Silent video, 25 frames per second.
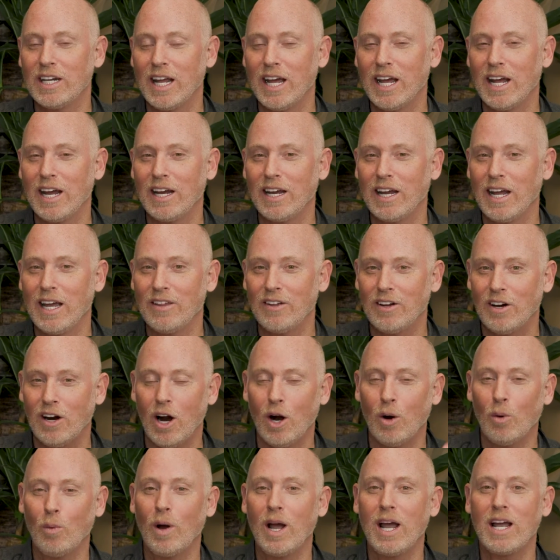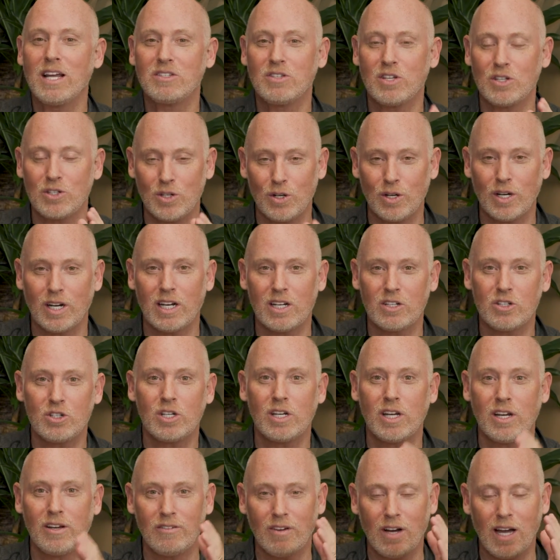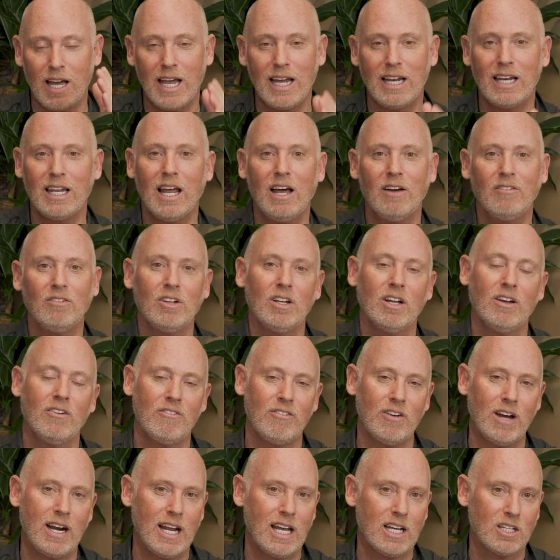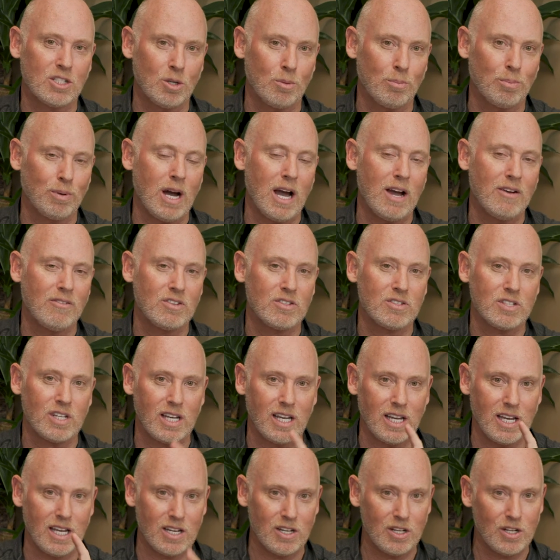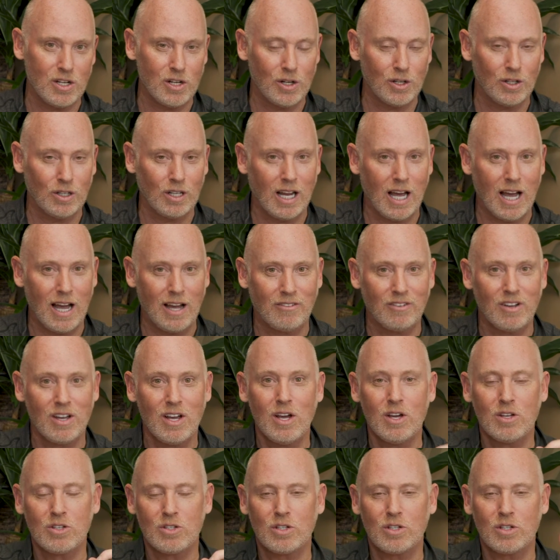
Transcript: today, and there are ways that you can achieve a level of financial privacy in your life.